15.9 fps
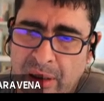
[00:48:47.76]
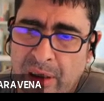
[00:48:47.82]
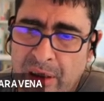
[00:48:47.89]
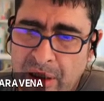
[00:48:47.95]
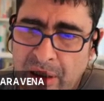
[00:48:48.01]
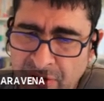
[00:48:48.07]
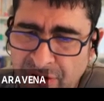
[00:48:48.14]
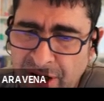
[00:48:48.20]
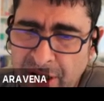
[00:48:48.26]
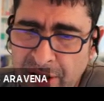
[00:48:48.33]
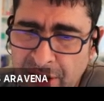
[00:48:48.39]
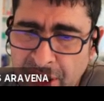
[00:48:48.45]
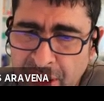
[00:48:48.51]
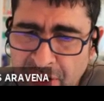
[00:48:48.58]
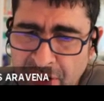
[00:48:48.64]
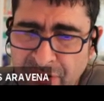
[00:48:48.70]
Different
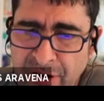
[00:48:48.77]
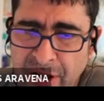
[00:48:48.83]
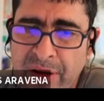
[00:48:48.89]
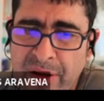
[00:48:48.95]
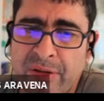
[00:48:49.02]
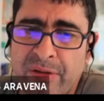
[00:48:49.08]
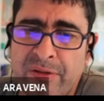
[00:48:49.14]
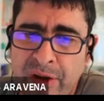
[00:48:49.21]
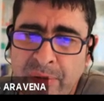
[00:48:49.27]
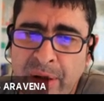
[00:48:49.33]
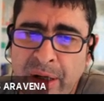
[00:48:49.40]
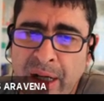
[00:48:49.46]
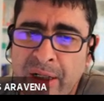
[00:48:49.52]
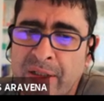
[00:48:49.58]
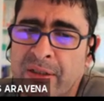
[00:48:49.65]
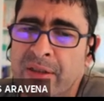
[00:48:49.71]
are different,
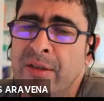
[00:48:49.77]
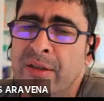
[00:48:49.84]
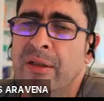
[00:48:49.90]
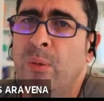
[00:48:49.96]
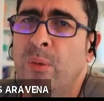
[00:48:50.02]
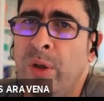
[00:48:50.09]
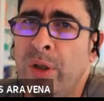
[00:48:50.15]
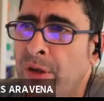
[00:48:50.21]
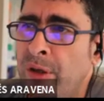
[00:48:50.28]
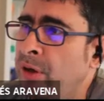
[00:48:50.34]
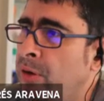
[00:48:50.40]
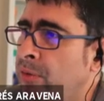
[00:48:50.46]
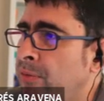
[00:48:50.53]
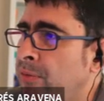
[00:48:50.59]
similar, we don't know.